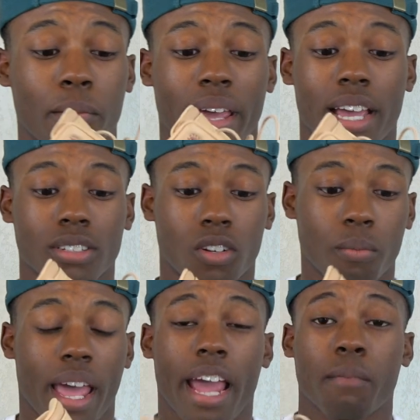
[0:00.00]
I got my hands on
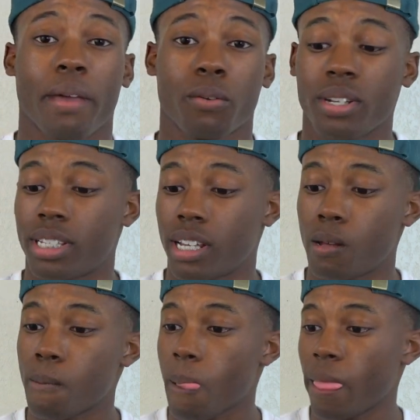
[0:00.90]
them. I had to pay
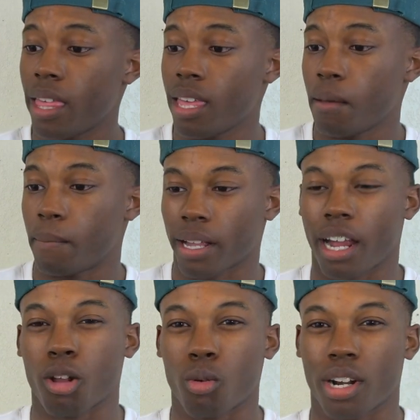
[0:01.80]
resale, but I
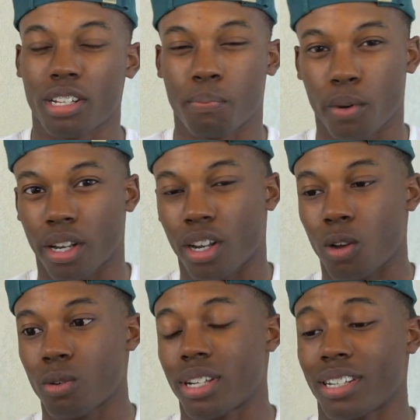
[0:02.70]
got them where it's pretty
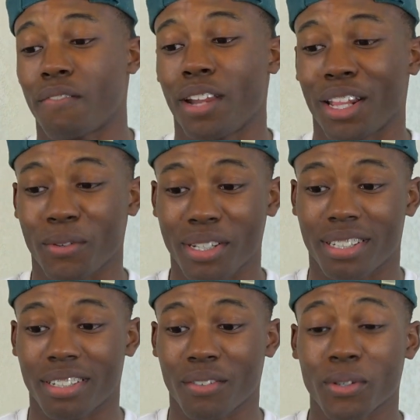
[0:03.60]
low, because I feel like
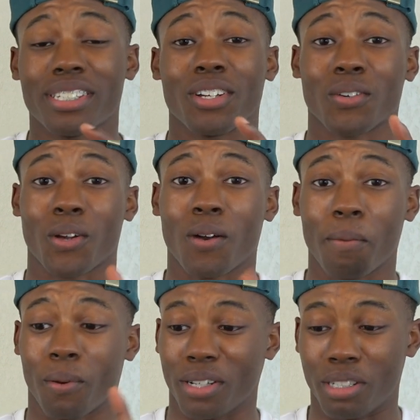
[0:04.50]
the resale will go
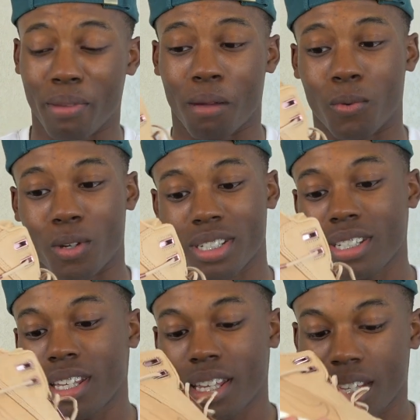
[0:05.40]
up on these bad boys.